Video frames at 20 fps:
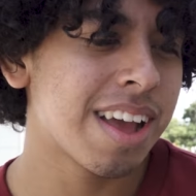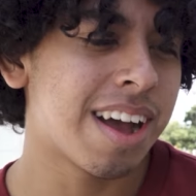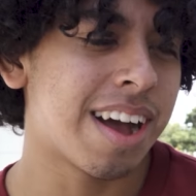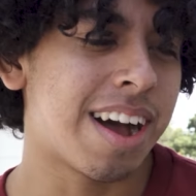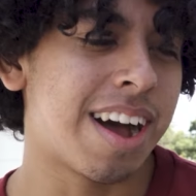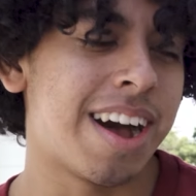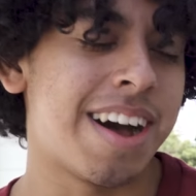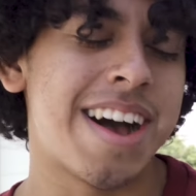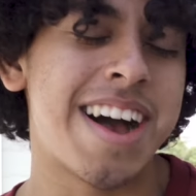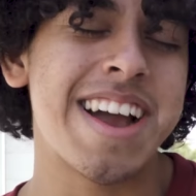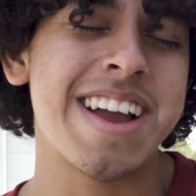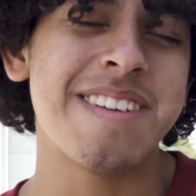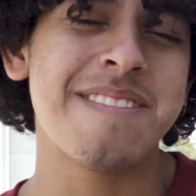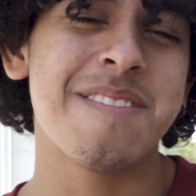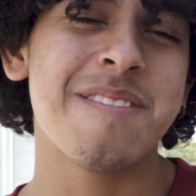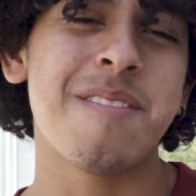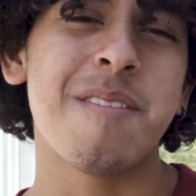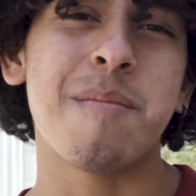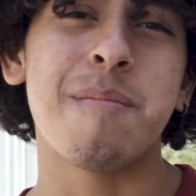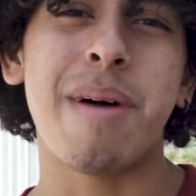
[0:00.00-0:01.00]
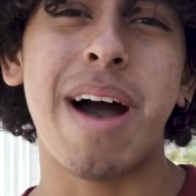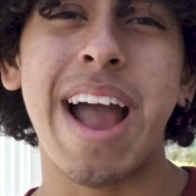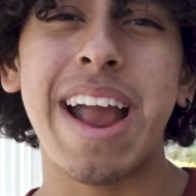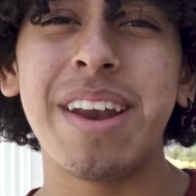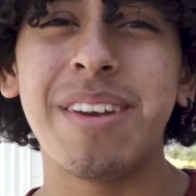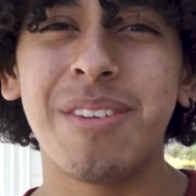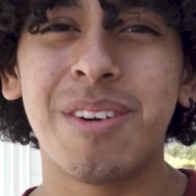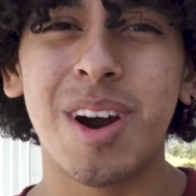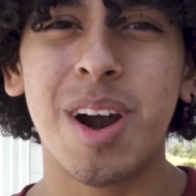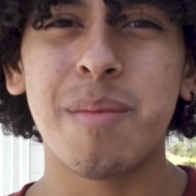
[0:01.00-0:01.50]
I remember my
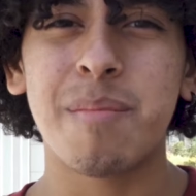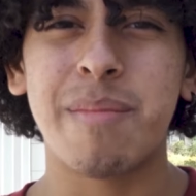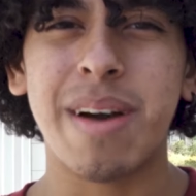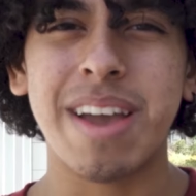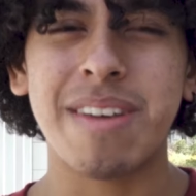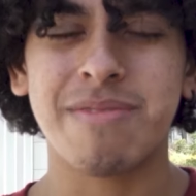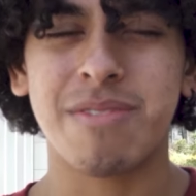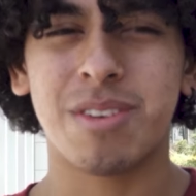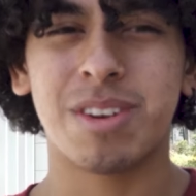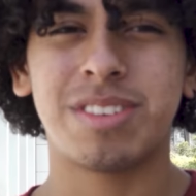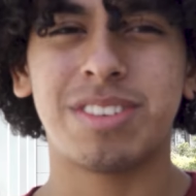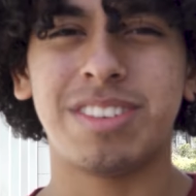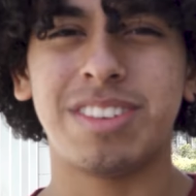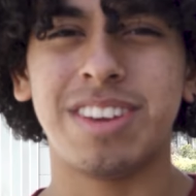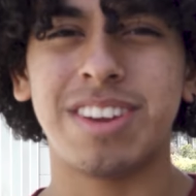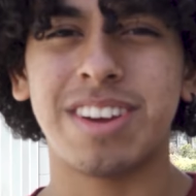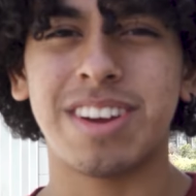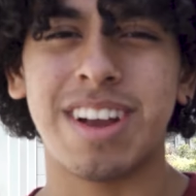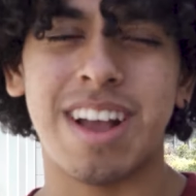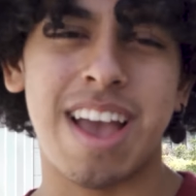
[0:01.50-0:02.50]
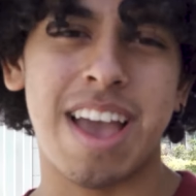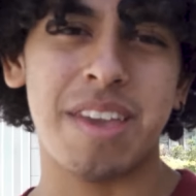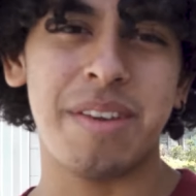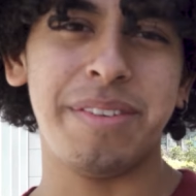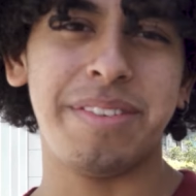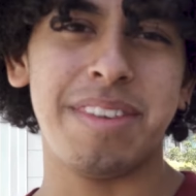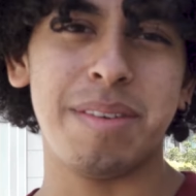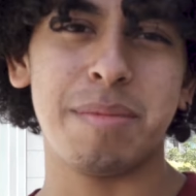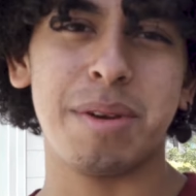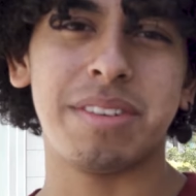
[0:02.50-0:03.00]
dorm, my first year at
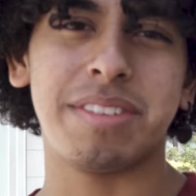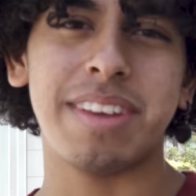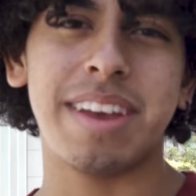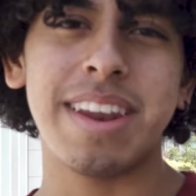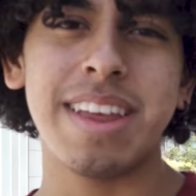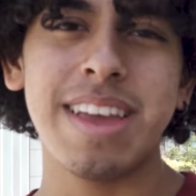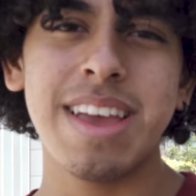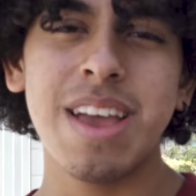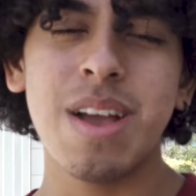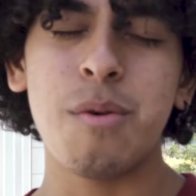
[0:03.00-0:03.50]
UC Merced,